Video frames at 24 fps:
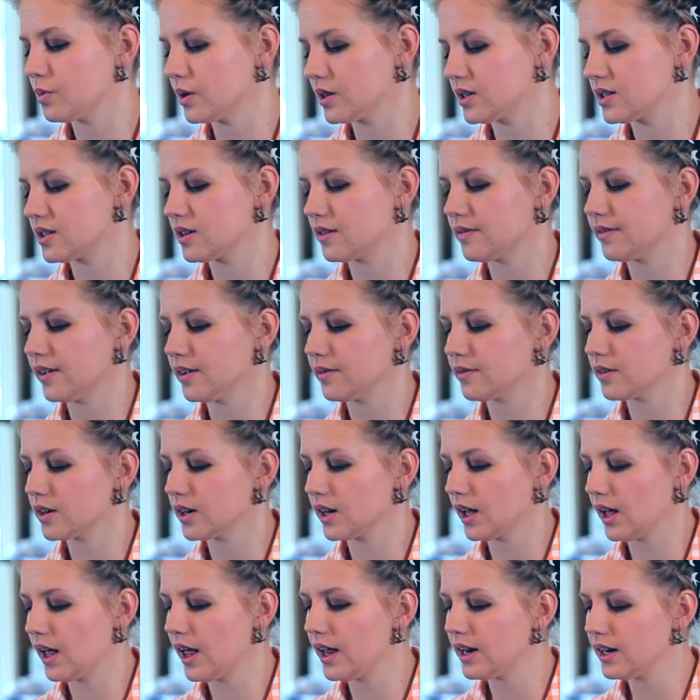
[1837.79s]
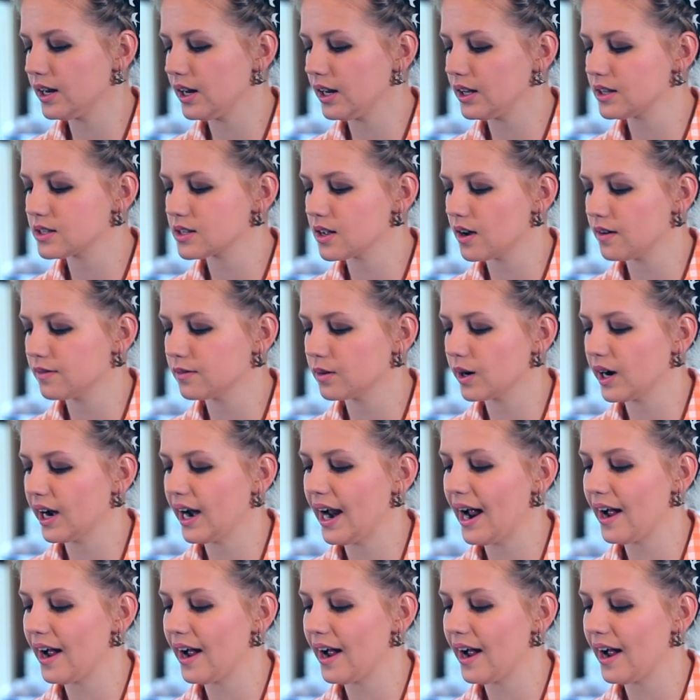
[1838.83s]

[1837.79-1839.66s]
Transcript: What's their favorite editing software?